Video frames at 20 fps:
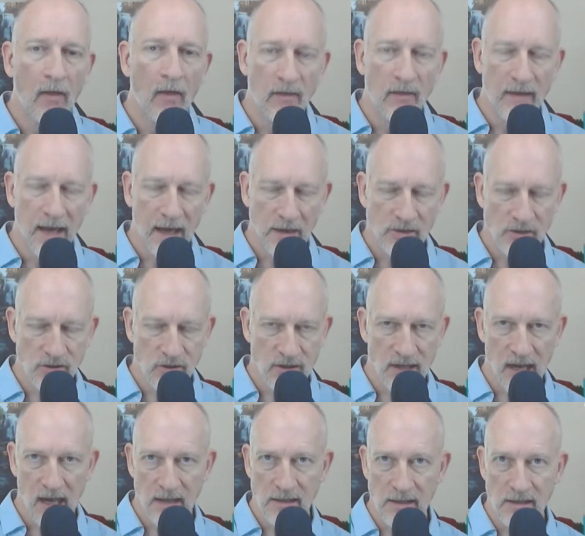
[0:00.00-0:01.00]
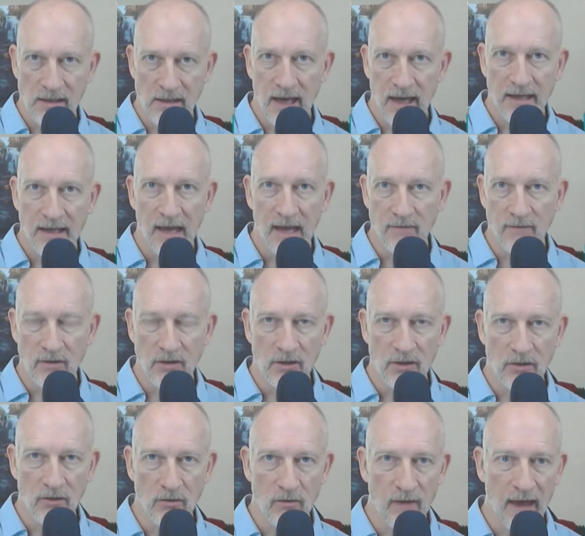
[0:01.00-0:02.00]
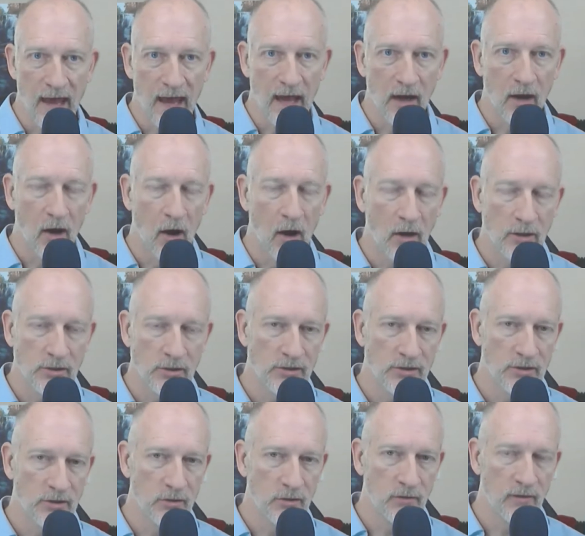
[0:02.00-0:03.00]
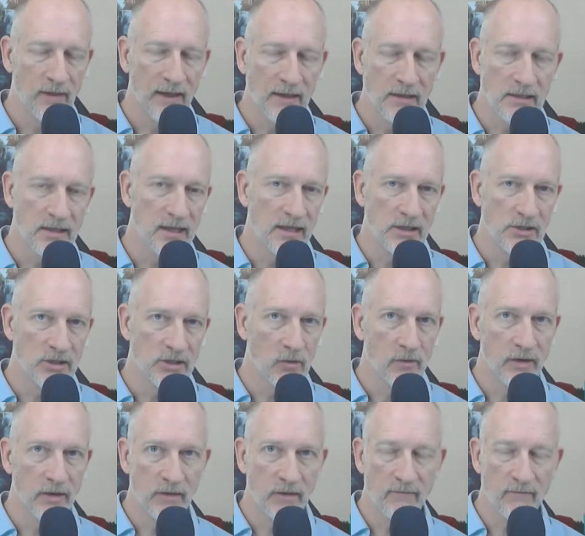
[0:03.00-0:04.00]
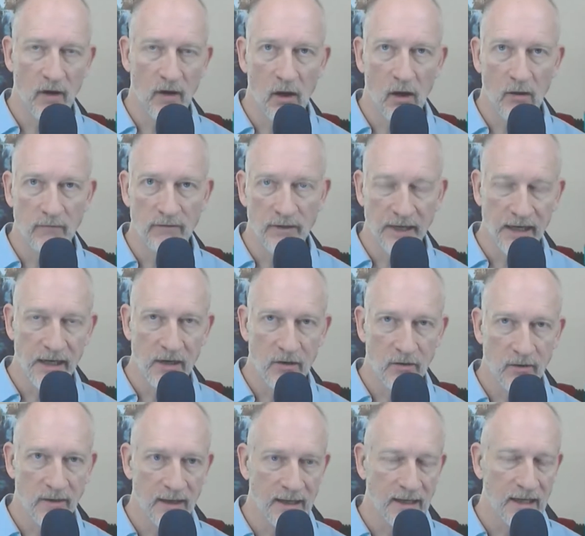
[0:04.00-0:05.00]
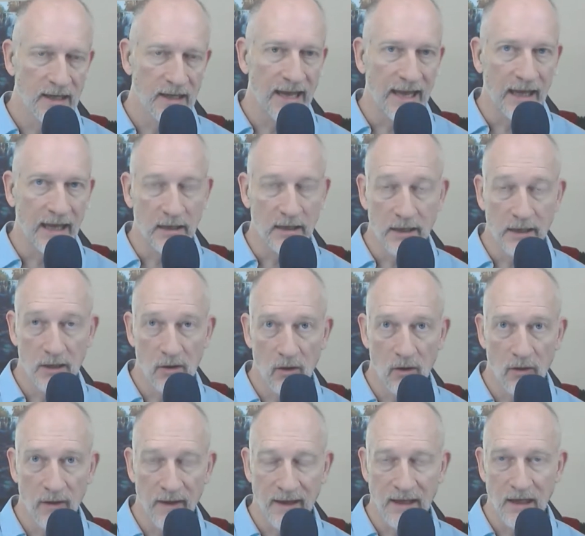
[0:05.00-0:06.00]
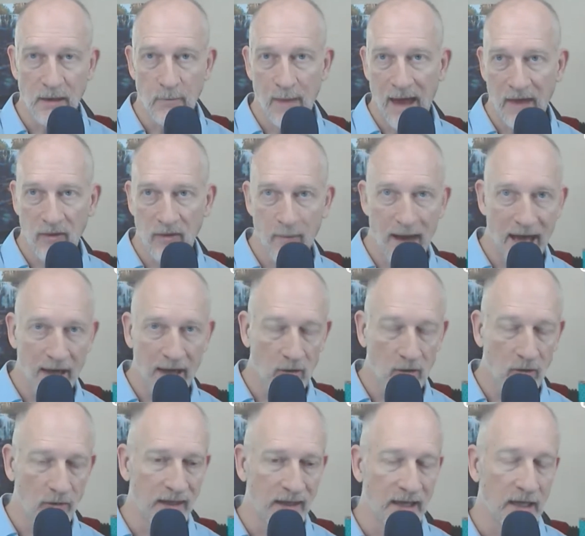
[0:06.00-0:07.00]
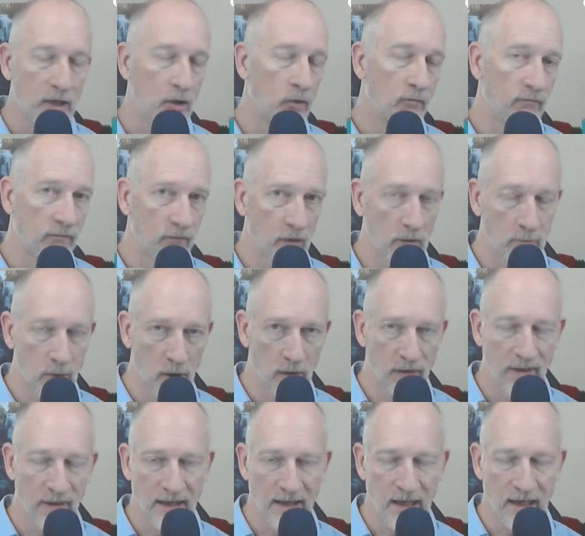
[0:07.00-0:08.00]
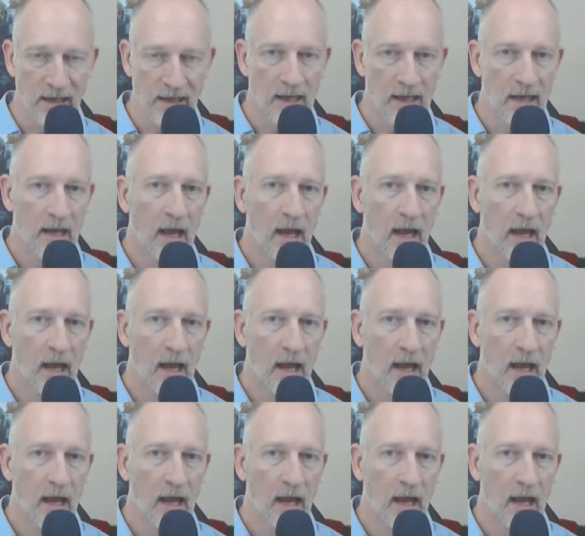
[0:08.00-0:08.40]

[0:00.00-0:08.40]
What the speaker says: The exercises I gave you to do that are to do things that don't involve linear thinking, analytical thinking, mathematical thinking, or verbal thinking.